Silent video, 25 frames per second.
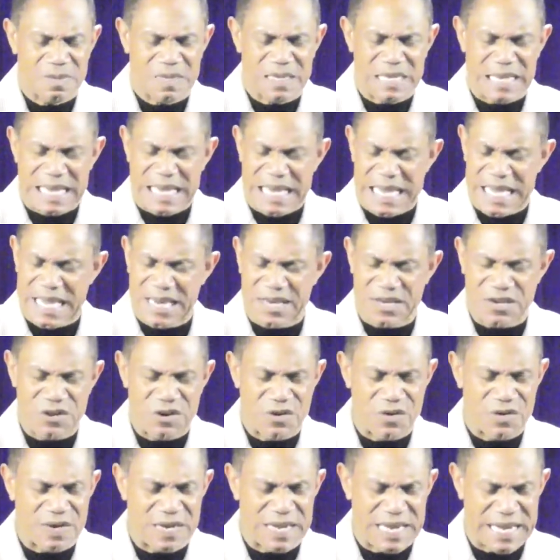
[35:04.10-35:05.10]
in
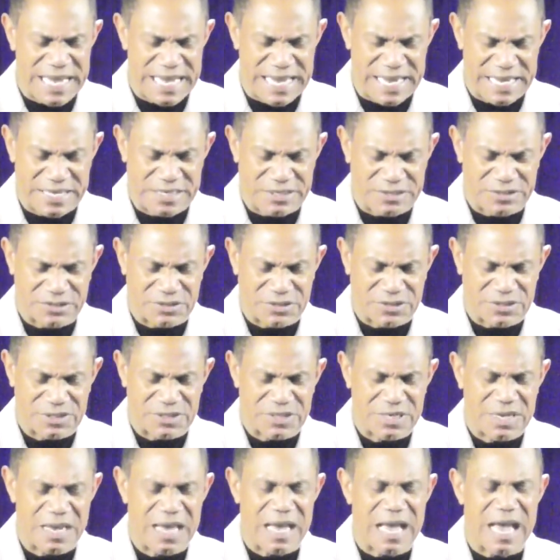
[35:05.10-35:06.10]
your hands.
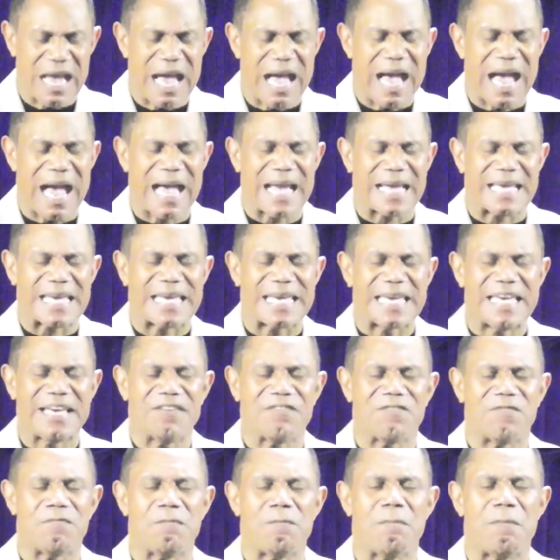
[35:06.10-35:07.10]
I
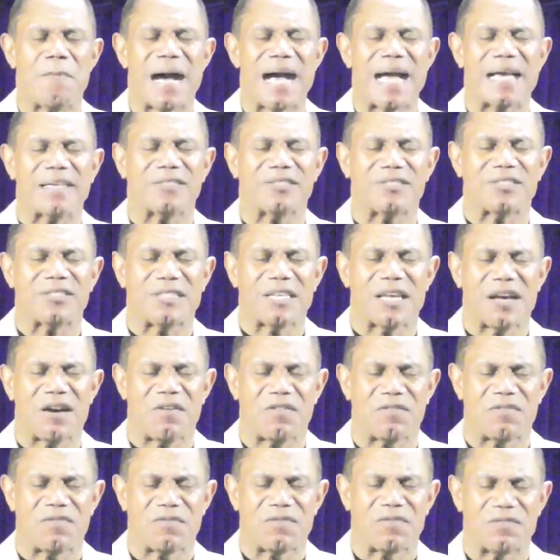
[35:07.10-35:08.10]
give
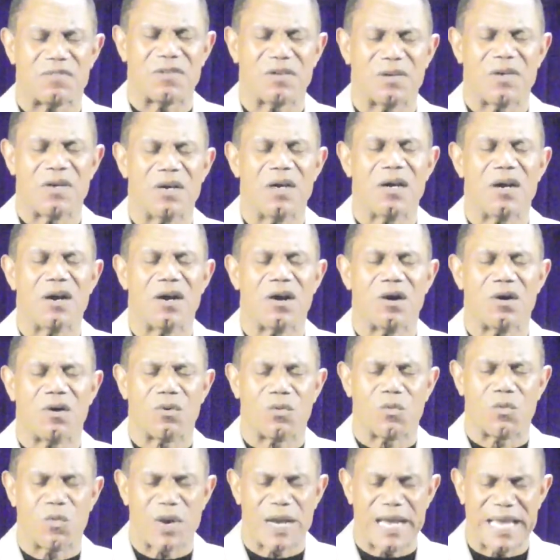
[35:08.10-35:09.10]
myself
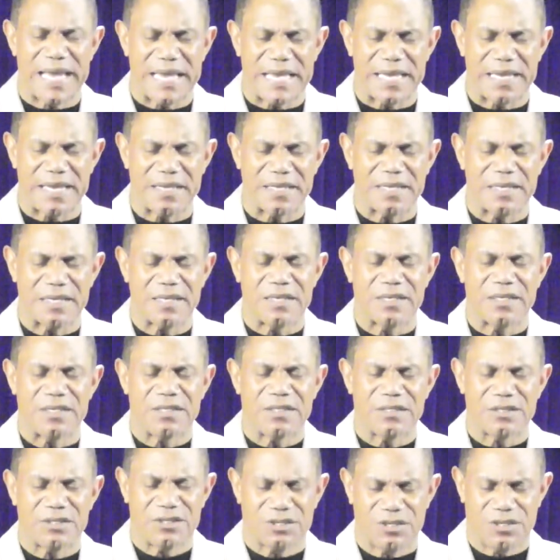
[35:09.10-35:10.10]
away
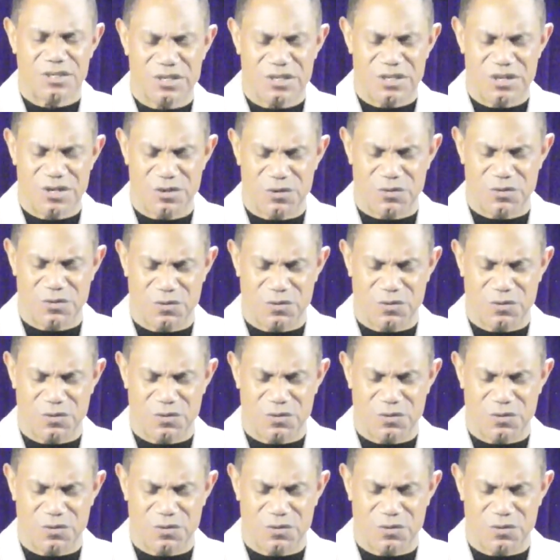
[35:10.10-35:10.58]
to you.